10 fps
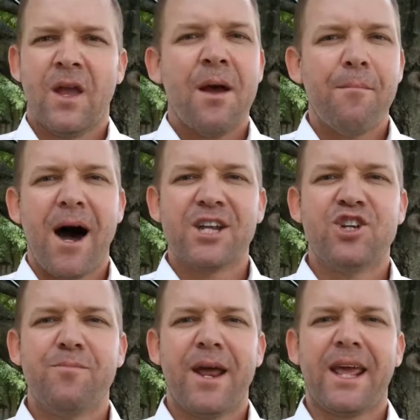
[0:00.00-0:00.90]
Margin
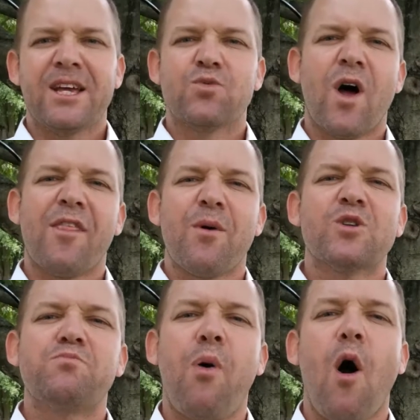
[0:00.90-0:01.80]
betting is one of the
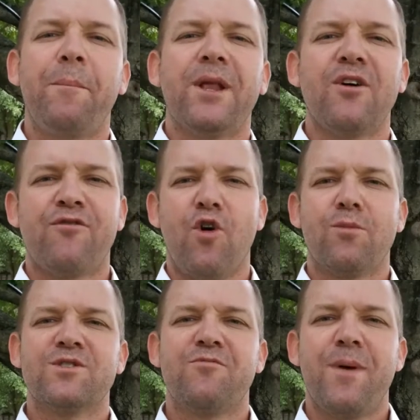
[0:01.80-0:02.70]
most popular
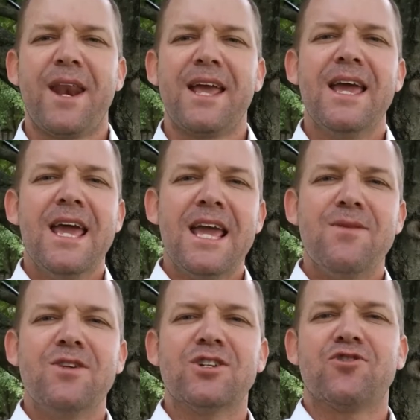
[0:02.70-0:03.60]
forms of betting in
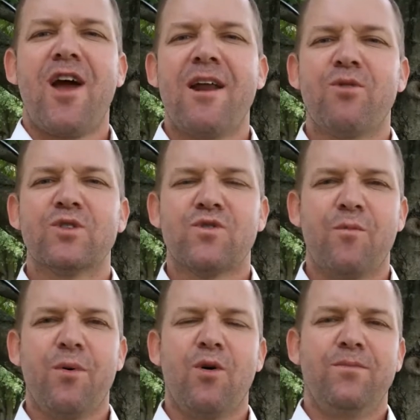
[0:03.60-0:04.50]
the Australian rules
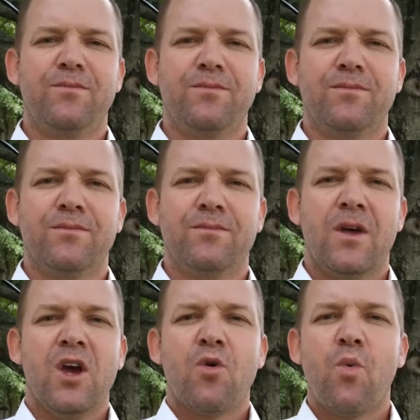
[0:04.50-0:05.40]
football.
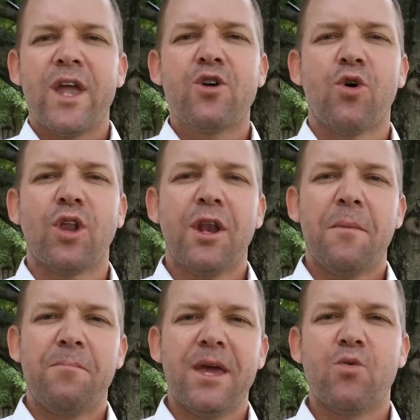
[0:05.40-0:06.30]
We call it
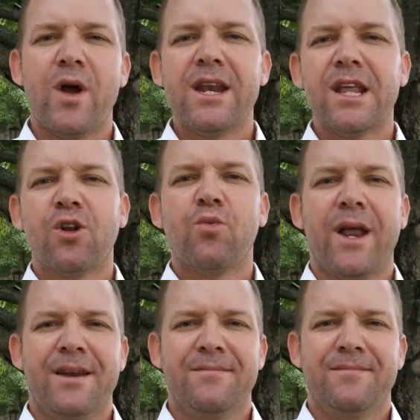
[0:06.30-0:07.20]
big win, little
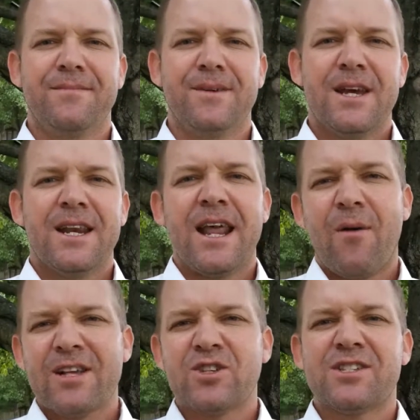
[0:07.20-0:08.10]
win. Now,
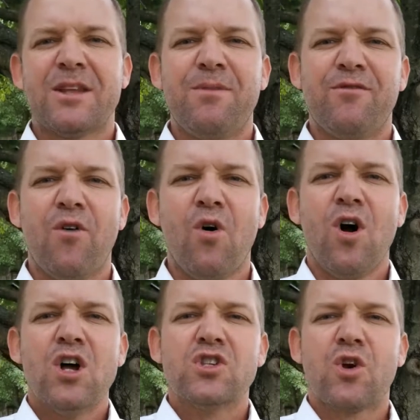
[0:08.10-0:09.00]
as I said before,
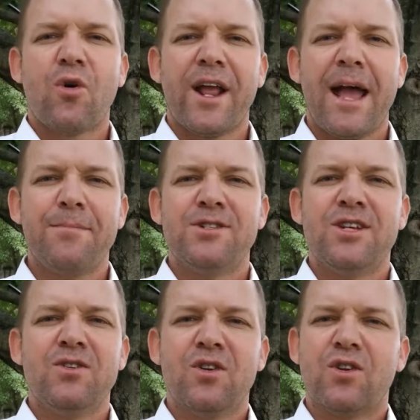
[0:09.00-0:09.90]
scoring happens
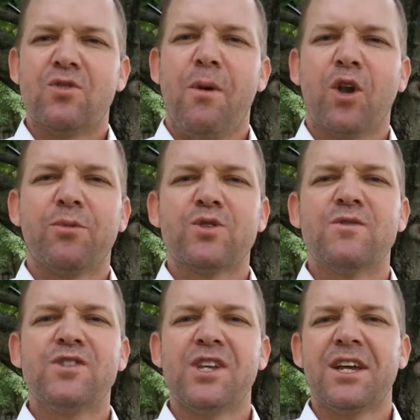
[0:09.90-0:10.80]
in multiples of
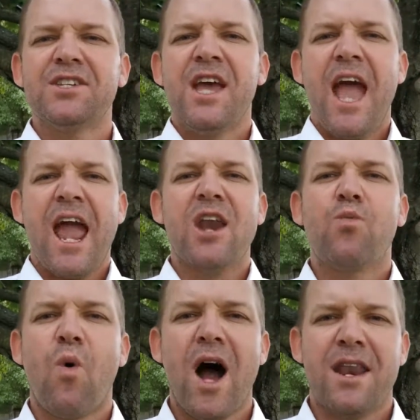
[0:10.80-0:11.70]
6 and
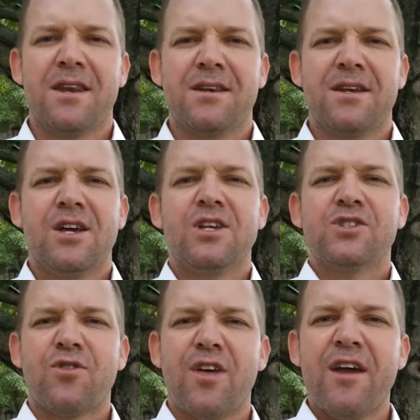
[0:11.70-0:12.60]
1. So
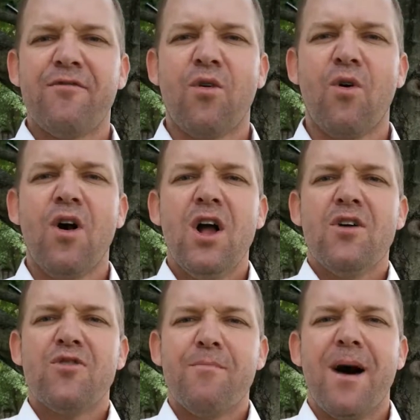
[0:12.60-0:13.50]
therefore,
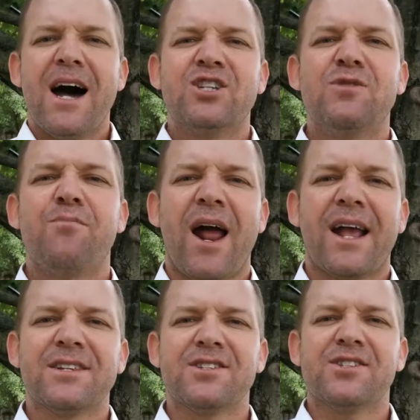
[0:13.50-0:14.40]
the margin
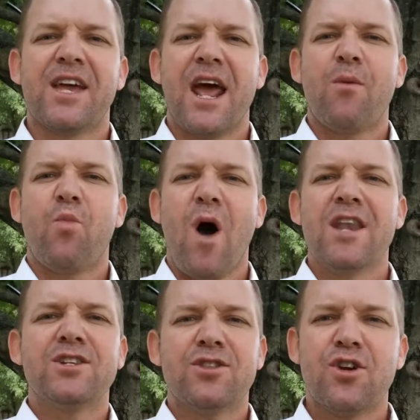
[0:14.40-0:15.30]
brackets are set at 1
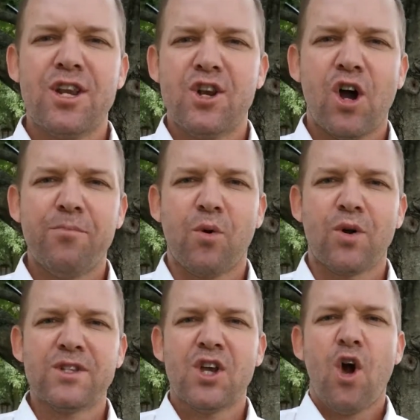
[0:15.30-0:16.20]
to 39
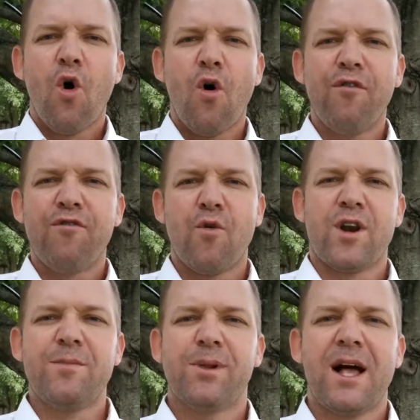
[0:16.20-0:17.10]
points or
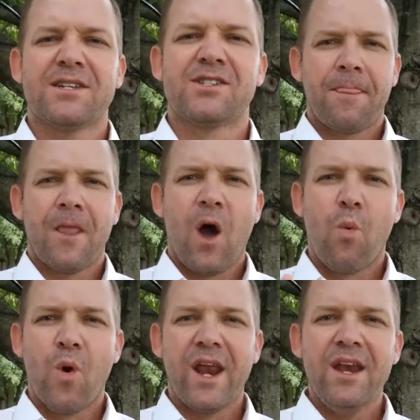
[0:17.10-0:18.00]
40 plus. A
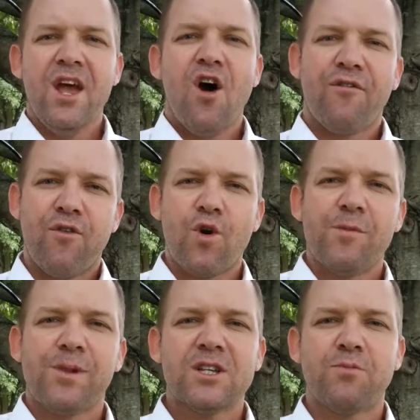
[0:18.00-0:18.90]
win of 40
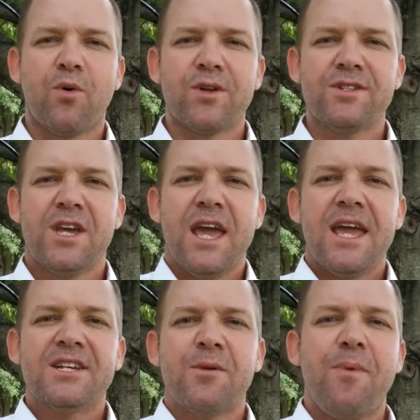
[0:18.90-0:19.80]
plus points
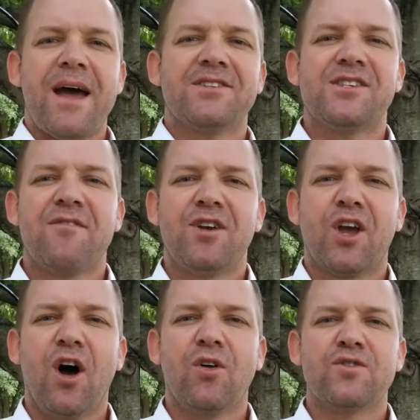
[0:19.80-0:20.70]
is about 7
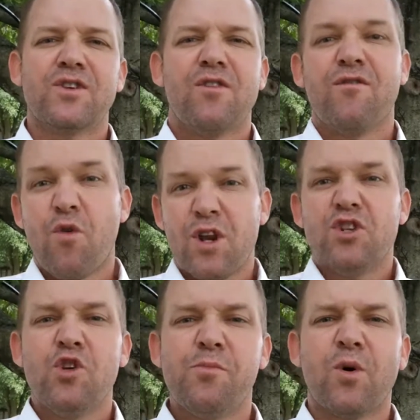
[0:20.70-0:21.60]
goals,
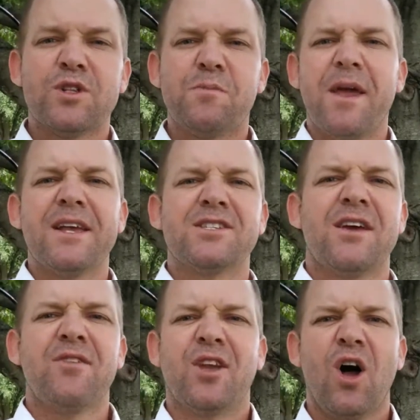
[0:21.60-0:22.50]
42 points being
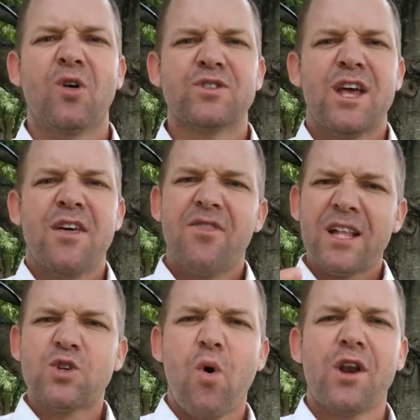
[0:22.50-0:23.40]
7 goals. That's
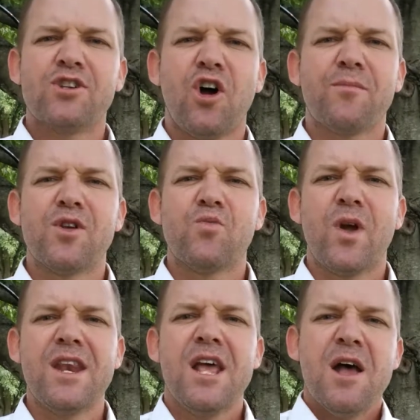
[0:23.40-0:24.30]
quite a dominant
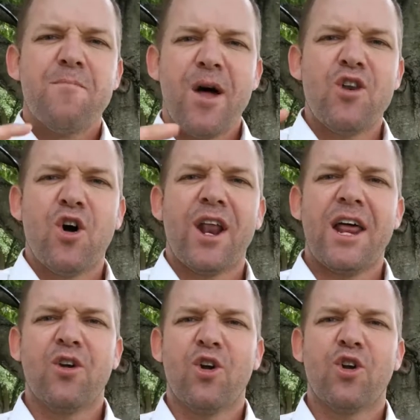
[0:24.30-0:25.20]
win, but not
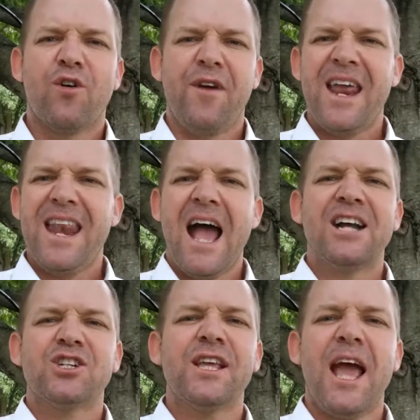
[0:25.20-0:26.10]
unheard of. It
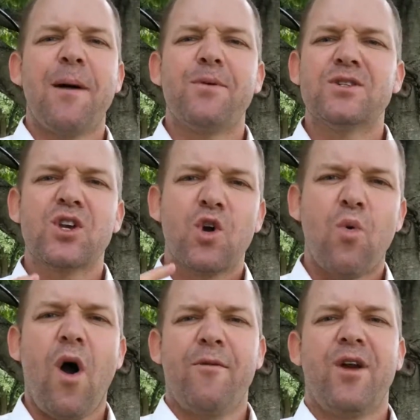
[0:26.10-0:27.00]
actually happens
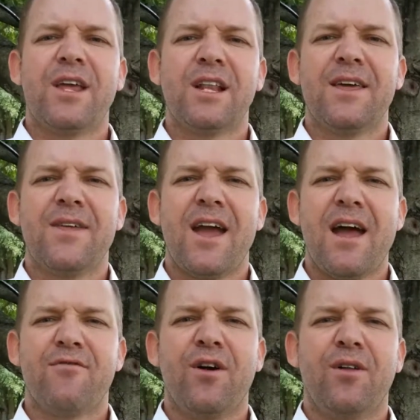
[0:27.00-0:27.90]
quite regularly in the
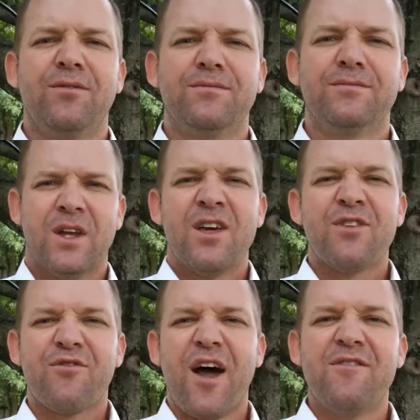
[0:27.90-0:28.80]
AFL. The
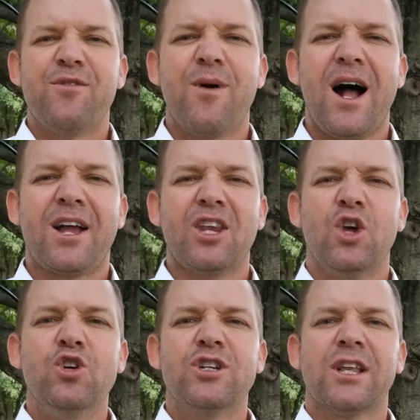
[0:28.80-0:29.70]
favoured market
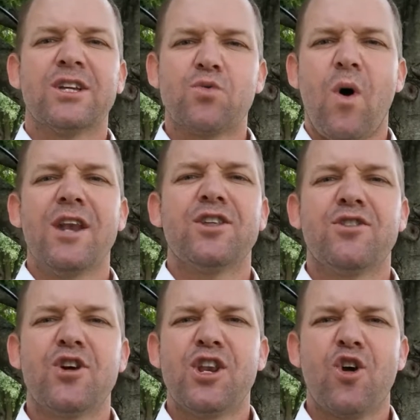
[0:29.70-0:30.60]
usually is 1 to
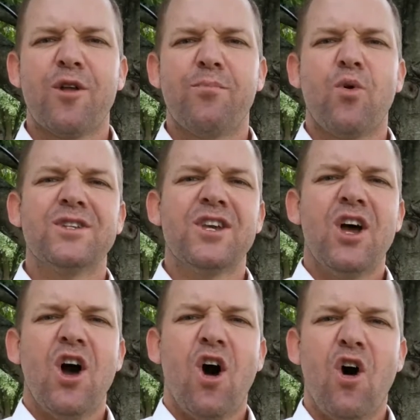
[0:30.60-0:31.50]
39 points
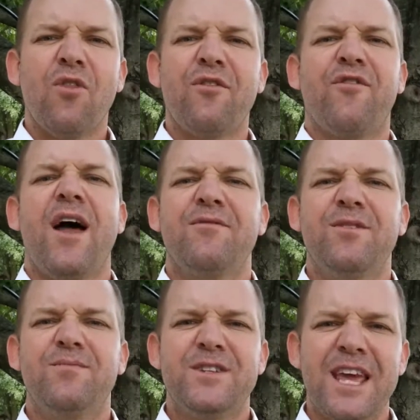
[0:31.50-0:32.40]
on the favoured
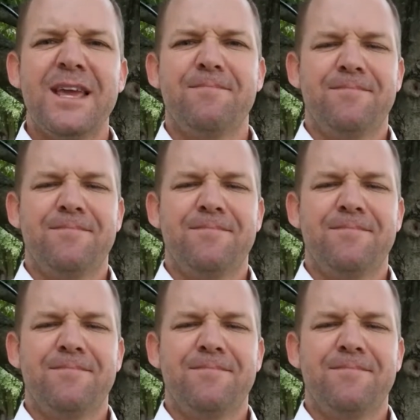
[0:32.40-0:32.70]
team.